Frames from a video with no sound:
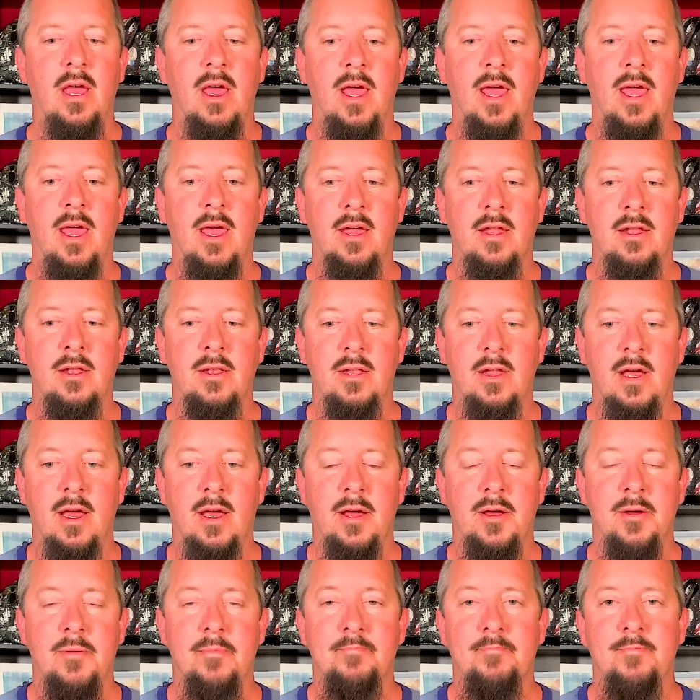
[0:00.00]
and
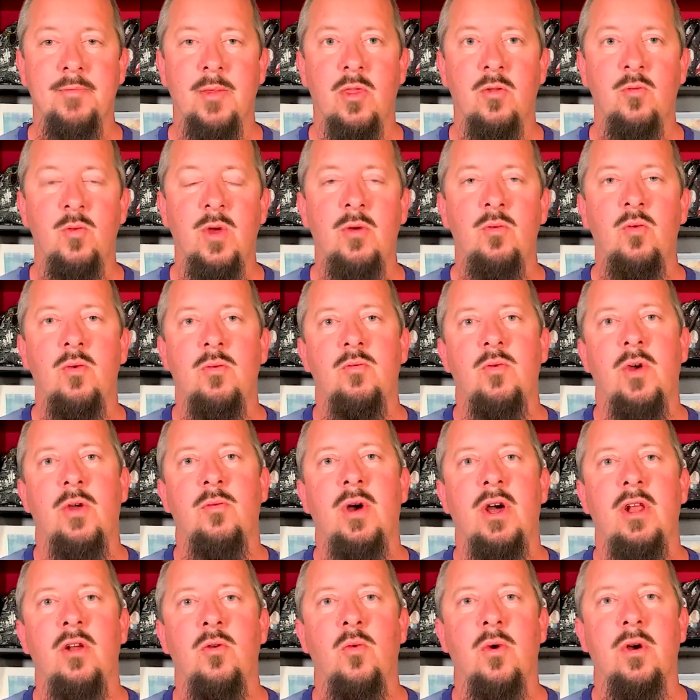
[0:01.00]
um, we we
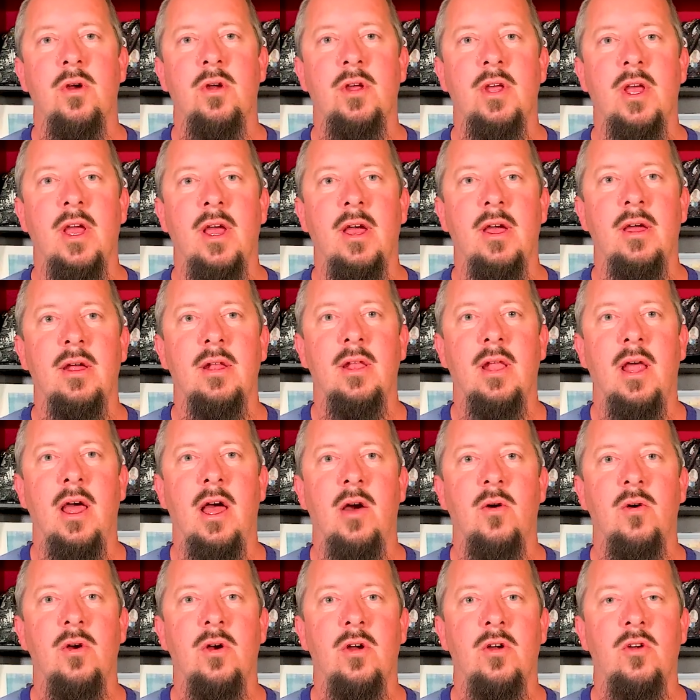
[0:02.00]
want to work on
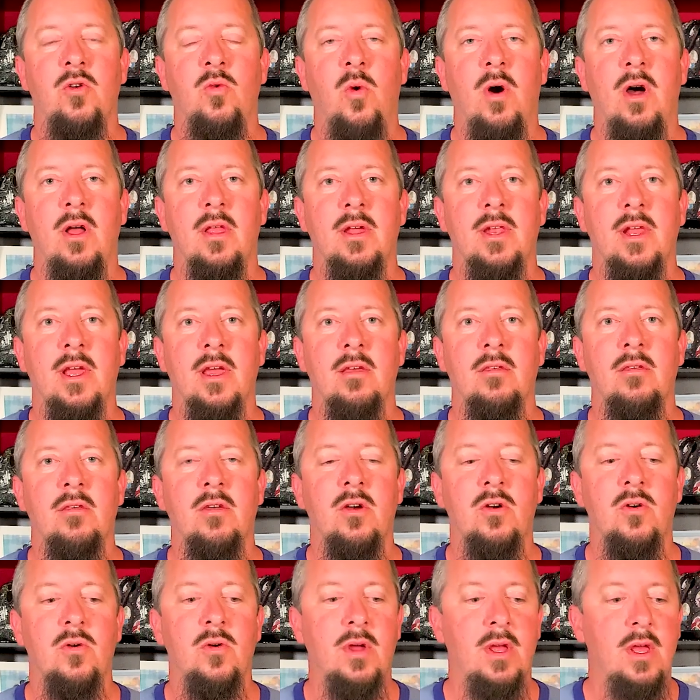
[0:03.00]
our quality.
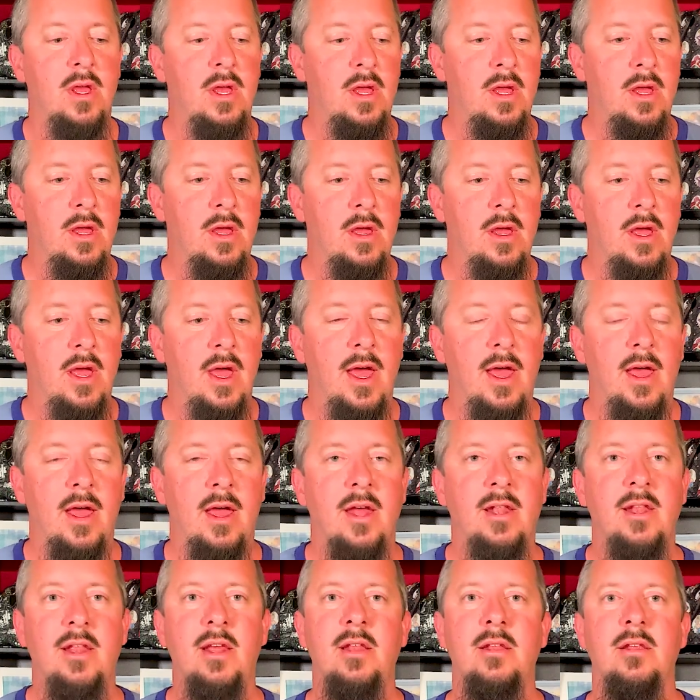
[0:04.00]
So
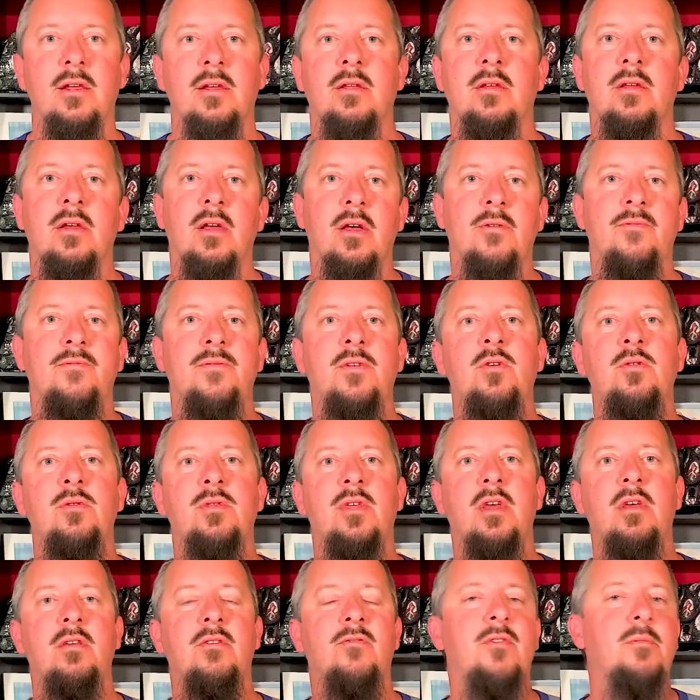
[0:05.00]
I need a few
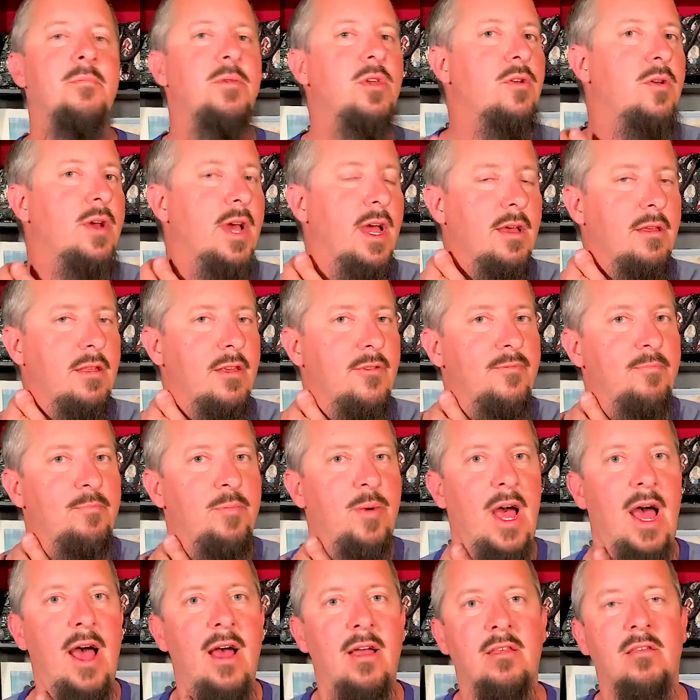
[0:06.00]
things from you guys if
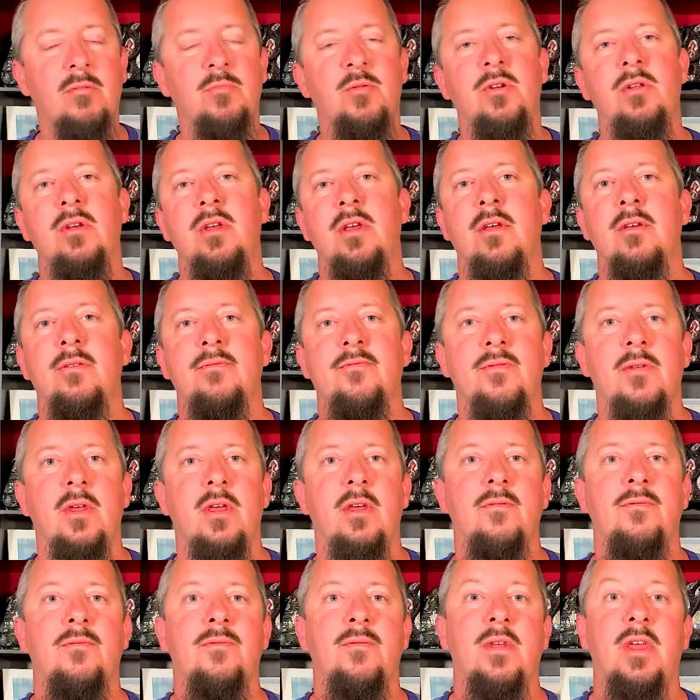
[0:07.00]
possible. If
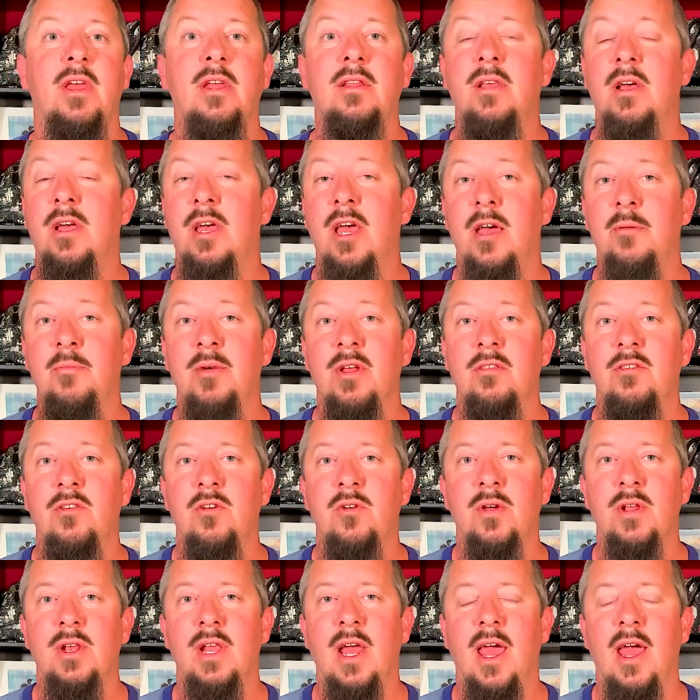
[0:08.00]
if in the comments you
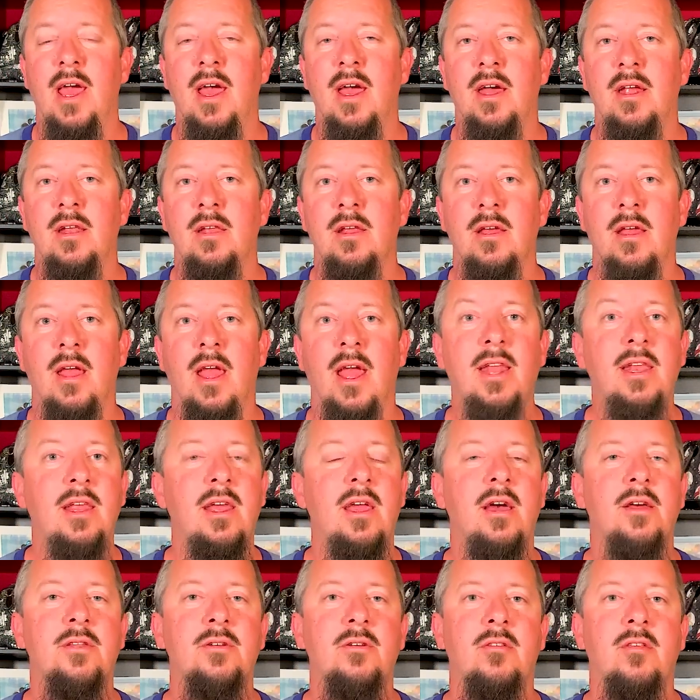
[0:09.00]
can add
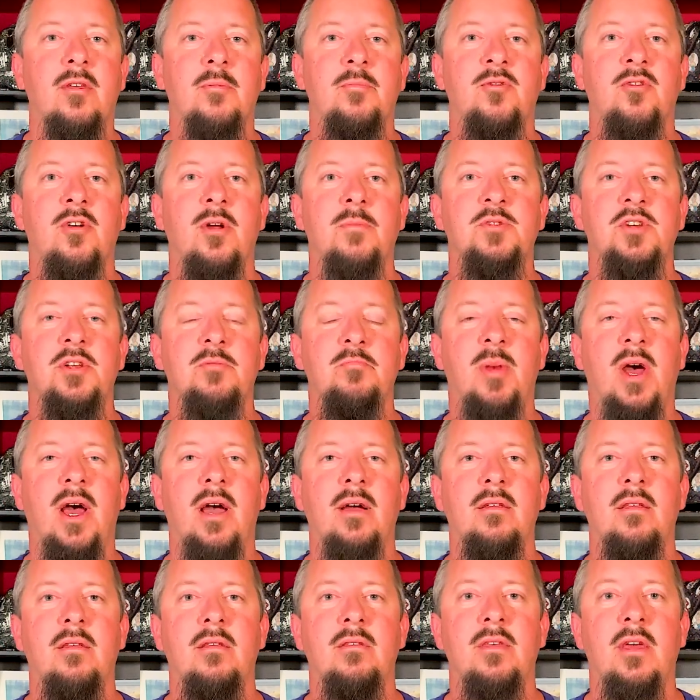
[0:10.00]
any other subscription
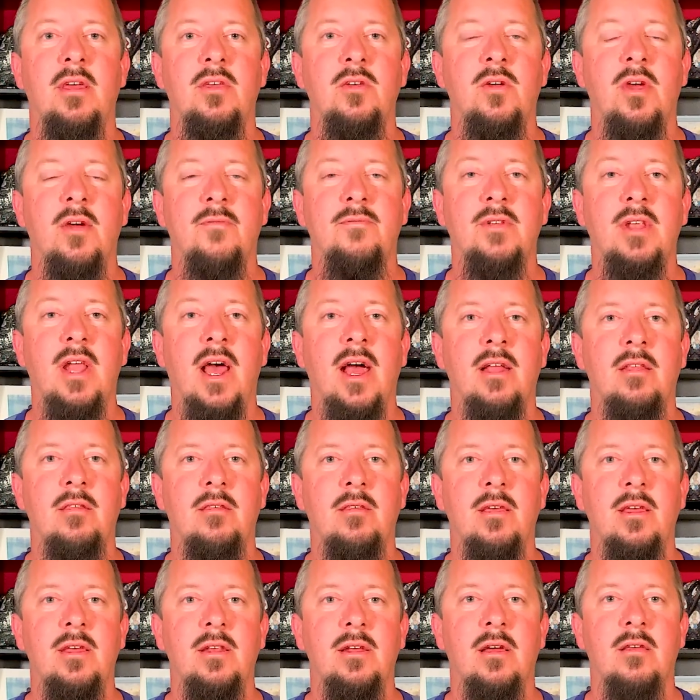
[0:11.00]
boxes that you have not
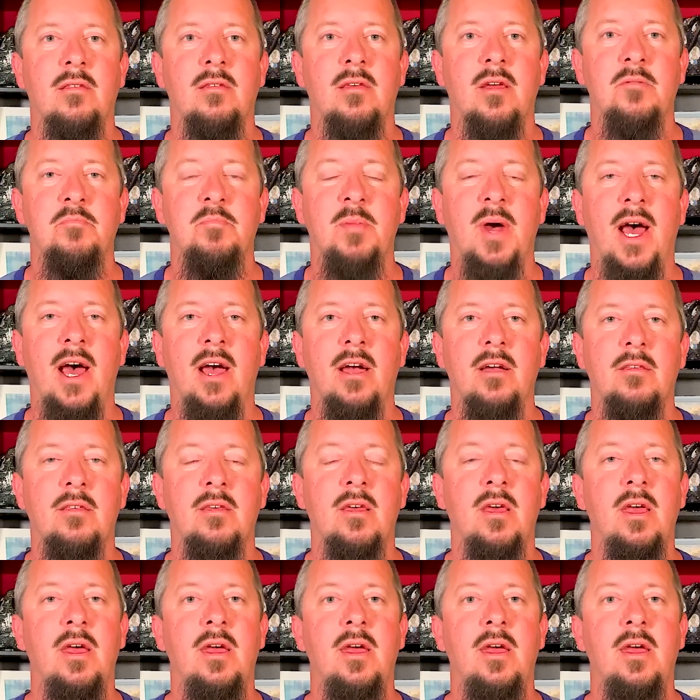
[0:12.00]
seen us unbox,